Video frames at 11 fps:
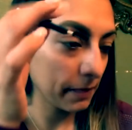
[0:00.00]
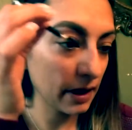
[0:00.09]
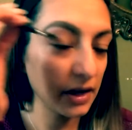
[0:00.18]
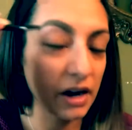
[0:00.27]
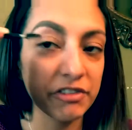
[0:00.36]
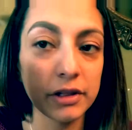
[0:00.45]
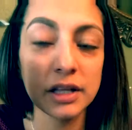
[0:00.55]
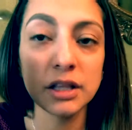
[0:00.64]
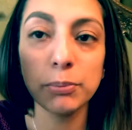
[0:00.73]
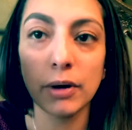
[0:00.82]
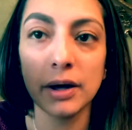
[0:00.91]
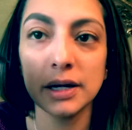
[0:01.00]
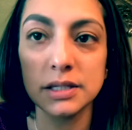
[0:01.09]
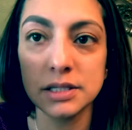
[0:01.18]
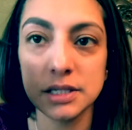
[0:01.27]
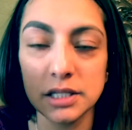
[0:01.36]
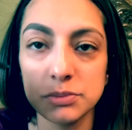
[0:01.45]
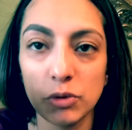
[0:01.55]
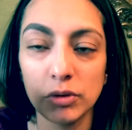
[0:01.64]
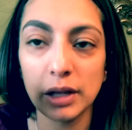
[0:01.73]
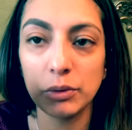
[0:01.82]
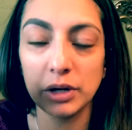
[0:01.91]
And then I feel like the product sticks
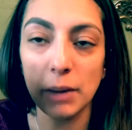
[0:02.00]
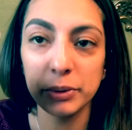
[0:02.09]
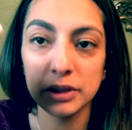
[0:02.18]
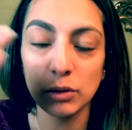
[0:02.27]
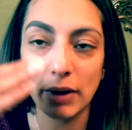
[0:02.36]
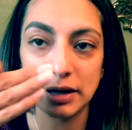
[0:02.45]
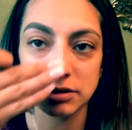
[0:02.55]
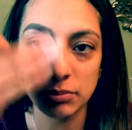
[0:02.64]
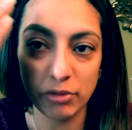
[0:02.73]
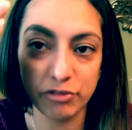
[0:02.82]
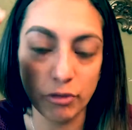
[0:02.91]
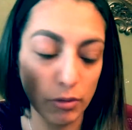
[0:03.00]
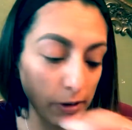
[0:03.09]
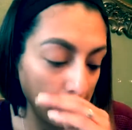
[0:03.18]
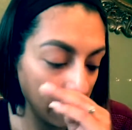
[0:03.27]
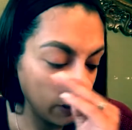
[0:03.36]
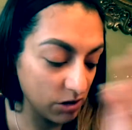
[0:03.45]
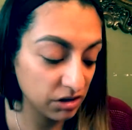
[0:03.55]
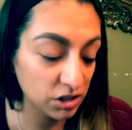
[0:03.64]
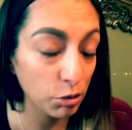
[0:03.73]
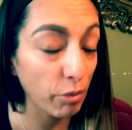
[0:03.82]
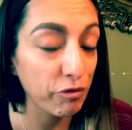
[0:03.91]
more like when I put the wax on before. You could
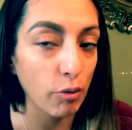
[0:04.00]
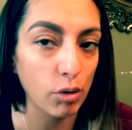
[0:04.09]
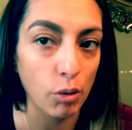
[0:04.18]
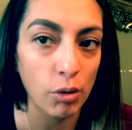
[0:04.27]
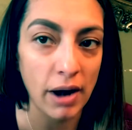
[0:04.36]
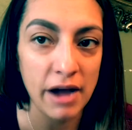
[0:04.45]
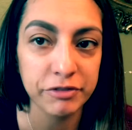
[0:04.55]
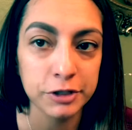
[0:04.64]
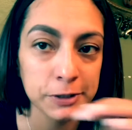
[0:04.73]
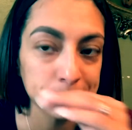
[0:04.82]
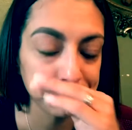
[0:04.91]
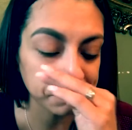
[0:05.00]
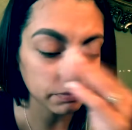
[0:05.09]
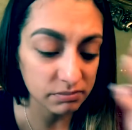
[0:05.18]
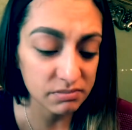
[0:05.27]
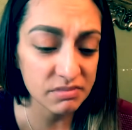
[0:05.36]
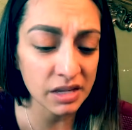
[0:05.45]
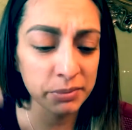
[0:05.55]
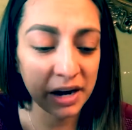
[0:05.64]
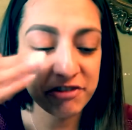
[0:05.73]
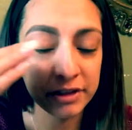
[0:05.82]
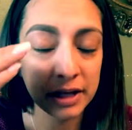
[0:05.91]
do it before or after, but
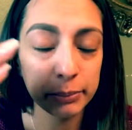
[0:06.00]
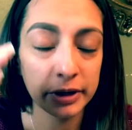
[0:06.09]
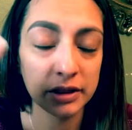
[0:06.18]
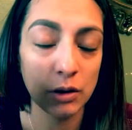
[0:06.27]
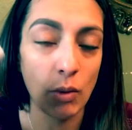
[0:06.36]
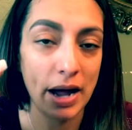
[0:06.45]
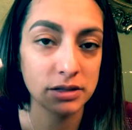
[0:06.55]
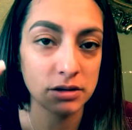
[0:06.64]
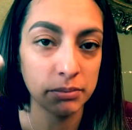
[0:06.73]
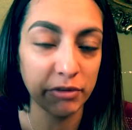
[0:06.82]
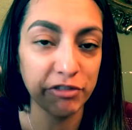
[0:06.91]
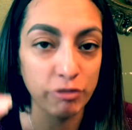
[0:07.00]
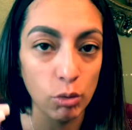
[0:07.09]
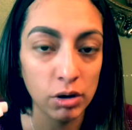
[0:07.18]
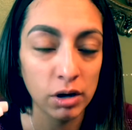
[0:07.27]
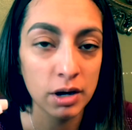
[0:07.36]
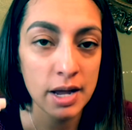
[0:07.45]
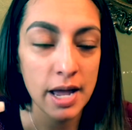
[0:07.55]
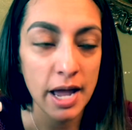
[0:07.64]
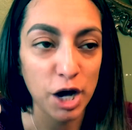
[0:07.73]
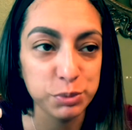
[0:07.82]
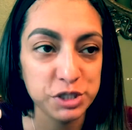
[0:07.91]
I feel like putting the wax on before
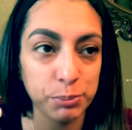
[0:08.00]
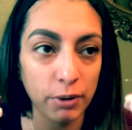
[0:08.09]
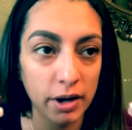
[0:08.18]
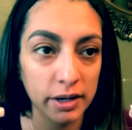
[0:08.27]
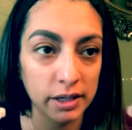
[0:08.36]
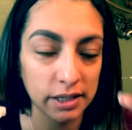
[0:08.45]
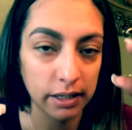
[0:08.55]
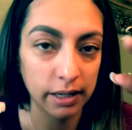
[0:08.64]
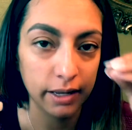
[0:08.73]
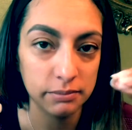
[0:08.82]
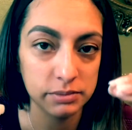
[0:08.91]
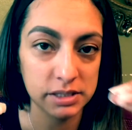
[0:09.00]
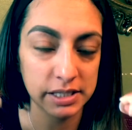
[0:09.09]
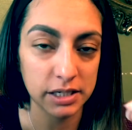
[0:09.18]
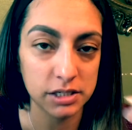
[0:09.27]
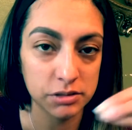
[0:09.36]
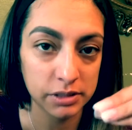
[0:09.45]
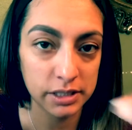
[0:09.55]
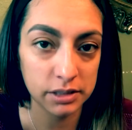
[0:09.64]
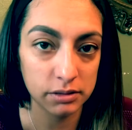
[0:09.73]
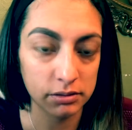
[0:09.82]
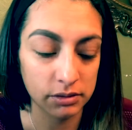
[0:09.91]
helps the product stick to it,
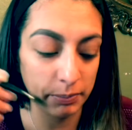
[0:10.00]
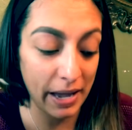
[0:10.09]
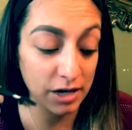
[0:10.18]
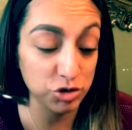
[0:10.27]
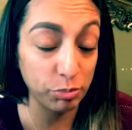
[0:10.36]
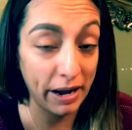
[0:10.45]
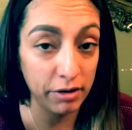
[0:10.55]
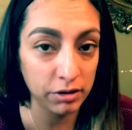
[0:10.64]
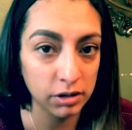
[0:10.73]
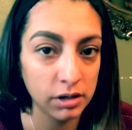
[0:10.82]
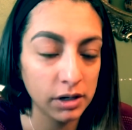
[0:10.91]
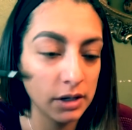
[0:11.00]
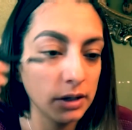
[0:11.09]
the actual powder.